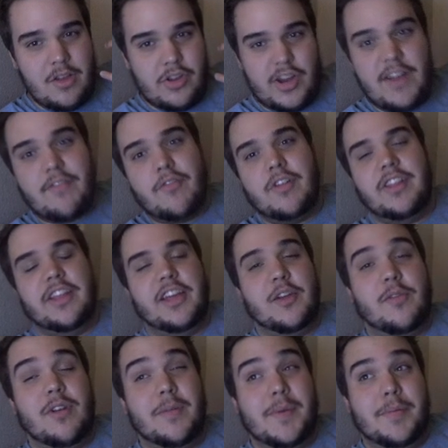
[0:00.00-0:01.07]
You're never really gonna
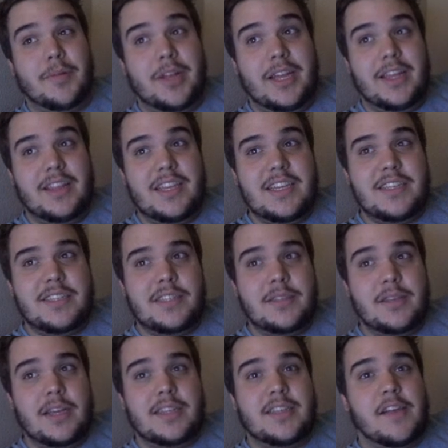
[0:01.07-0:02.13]
want to be playing these,
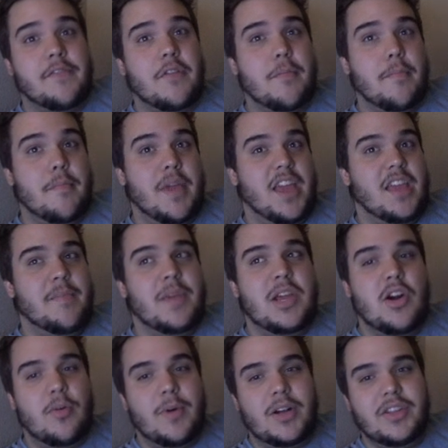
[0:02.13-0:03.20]
except for maybe
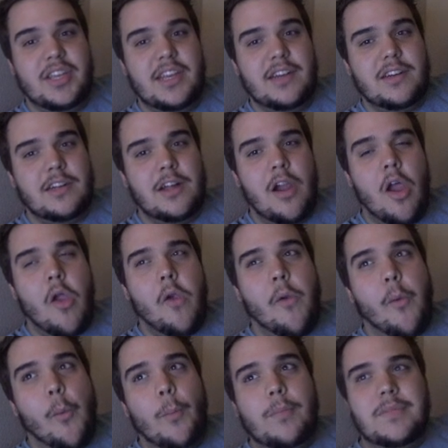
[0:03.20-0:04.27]
Cobalt Eagle,
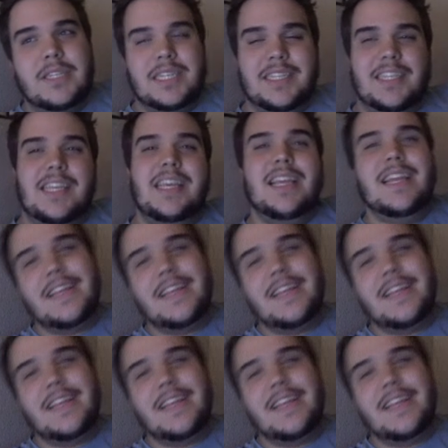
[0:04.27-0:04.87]
because